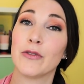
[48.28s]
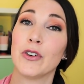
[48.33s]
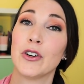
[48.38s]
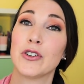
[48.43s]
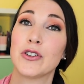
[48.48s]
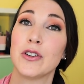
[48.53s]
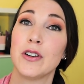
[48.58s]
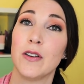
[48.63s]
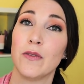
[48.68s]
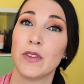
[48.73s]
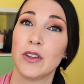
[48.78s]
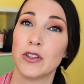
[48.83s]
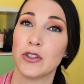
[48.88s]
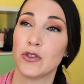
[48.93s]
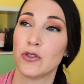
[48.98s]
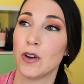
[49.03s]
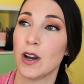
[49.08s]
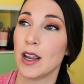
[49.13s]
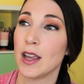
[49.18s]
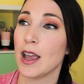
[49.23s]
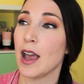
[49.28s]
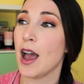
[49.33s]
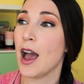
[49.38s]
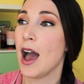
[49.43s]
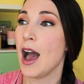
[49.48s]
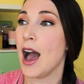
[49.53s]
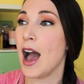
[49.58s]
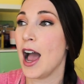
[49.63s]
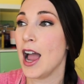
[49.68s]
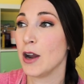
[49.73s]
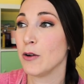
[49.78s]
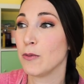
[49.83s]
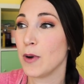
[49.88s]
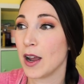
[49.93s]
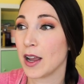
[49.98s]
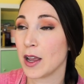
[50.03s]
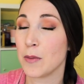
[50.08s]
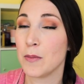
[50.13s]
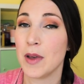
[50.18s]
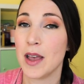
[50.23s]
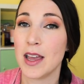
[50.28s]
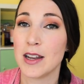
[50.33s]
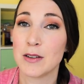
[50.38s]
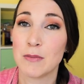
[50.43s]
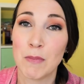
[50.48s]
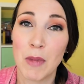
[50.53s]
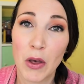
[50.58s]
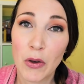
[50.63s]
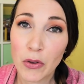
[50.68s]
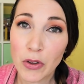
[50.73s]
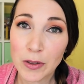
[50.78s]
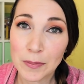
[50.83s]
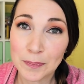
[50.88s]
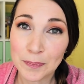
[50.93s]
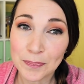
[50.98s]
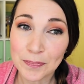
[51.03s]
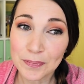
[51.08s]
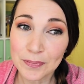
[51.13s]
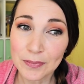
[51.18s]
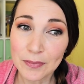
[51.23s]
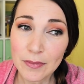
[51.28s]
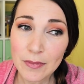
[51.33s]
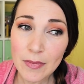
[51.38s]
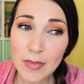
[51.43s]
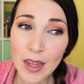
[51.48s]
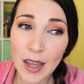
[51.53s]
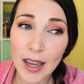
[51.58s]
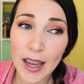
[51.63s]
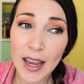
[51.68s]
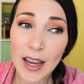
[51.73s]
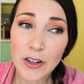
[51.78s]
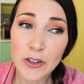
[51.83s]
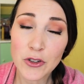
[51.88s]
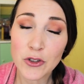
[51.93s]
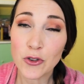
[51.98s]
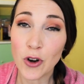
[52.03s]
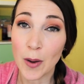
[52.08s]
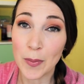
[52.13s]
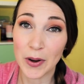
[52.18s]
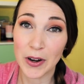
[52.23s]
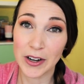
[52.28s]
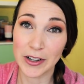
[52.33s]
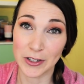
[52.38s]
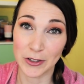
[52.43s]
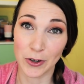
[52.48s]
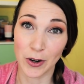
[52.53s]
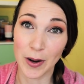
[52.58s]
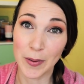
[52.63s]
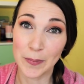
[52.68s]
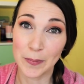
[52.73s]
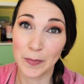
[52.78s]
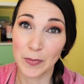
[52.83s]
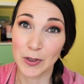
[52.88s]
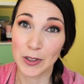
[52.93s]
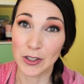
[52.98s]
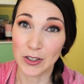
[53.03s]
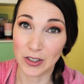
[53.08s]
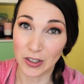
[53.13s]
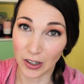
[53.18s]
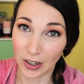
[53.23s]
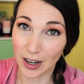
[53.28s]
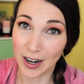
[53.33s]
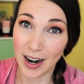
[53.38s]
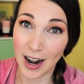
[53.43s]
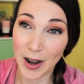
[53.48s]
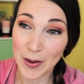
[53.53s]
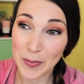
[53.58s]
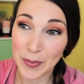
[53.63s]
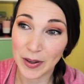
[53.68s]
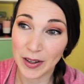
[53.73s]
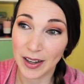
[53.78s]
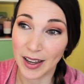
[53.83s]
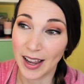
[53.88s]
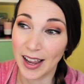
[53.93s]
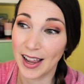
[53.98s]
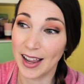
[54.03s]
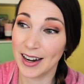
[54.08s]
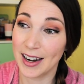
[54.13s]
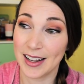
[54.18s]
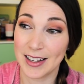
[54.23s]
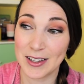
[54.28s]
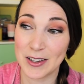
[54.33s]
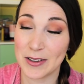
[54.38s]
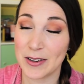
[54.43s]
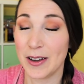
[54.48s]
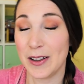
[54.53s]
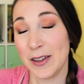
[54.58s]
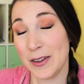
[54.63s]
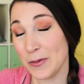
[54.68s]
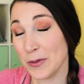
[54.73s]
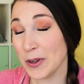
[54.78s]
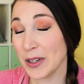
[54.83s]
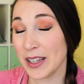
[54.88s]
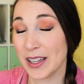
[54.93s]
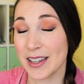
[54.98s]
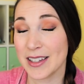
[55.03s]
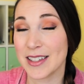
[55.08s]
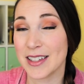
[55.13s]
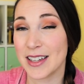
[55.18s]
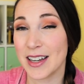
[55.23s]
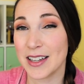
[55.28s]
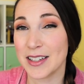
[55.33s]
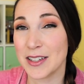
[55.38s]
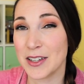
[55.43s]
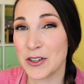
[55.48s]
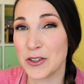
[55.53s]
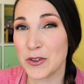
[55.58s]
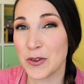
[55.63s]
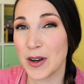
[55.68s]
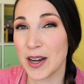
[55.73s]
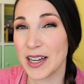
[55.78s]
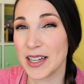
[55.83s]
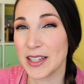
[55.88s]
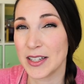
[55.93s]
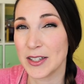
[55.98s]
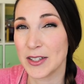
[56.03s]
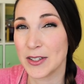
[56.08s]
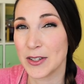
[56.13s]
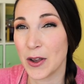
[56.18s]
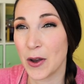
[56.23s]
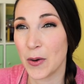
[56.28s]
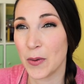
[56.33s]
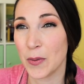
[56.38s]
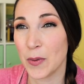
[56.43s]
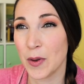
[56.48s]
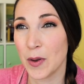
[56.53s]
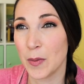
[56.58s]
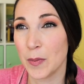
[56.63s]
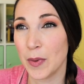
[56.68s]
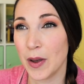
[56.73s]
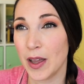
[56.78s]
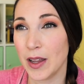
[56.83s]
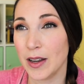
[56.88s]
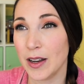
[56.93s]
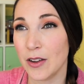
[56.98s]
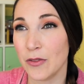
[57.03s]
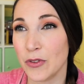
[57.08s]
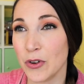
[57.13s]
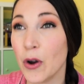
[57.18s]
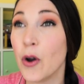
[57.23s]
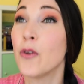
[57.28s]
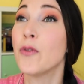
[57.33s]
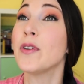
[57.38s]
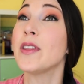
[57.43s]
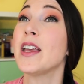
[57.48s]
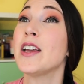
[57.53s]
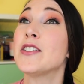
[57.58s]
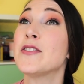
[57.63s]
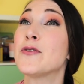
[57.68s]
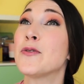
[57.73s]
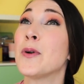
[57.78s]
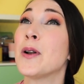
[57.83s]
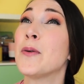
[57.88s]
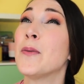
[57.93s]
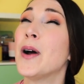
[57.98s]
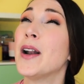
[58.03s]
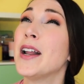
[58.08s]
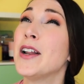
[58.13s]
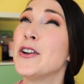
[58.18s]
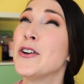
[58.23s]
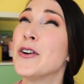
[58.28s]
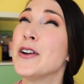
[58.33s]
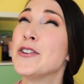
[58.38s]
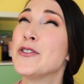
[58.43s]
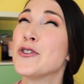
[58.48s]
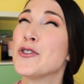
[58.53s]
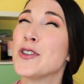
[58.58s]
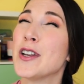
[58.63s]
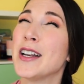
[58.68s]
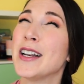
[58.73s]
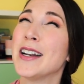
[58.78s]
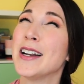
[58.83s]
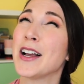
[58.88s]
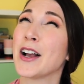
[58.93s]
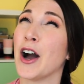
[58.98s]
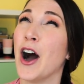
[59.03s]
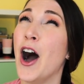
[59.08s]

version of this drink. I recommend milk and strawberry syrup. Stir it up, and it's, it really is a tasty treat, so. But if you're over the age of 21 and you're interested in a